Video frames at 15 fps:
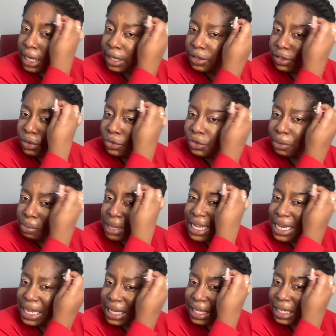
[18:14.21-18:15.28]
at social
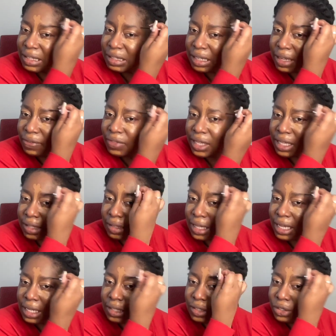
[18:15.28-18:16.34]
media and stuff these days.